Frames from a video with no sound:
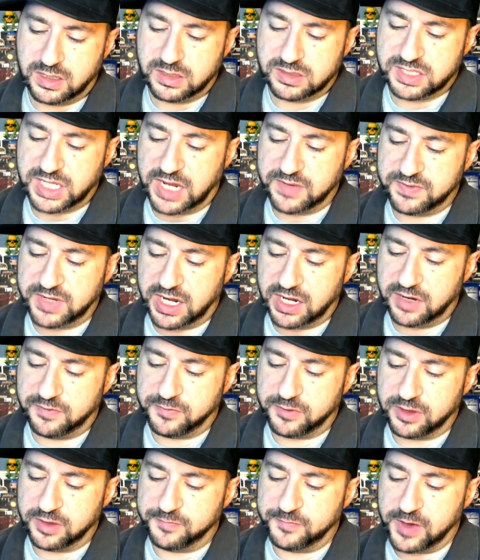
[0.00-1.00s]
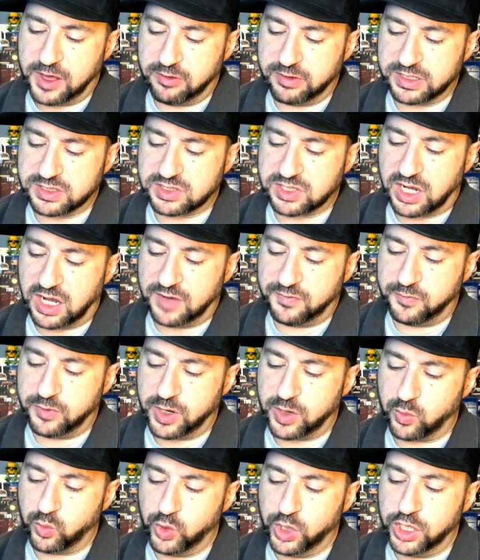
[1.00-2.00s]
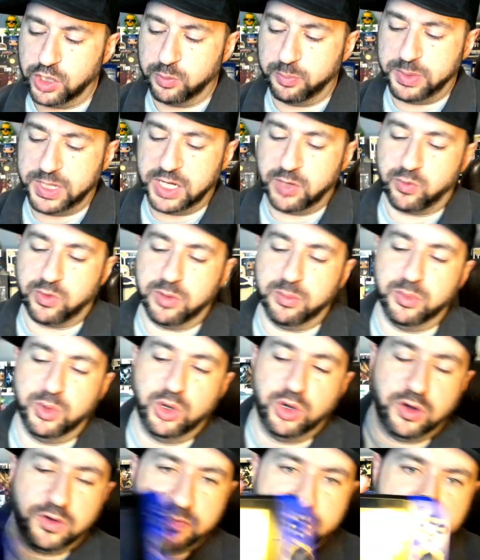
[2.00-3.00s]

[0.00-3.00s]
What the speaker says: Save data for the following software will be removed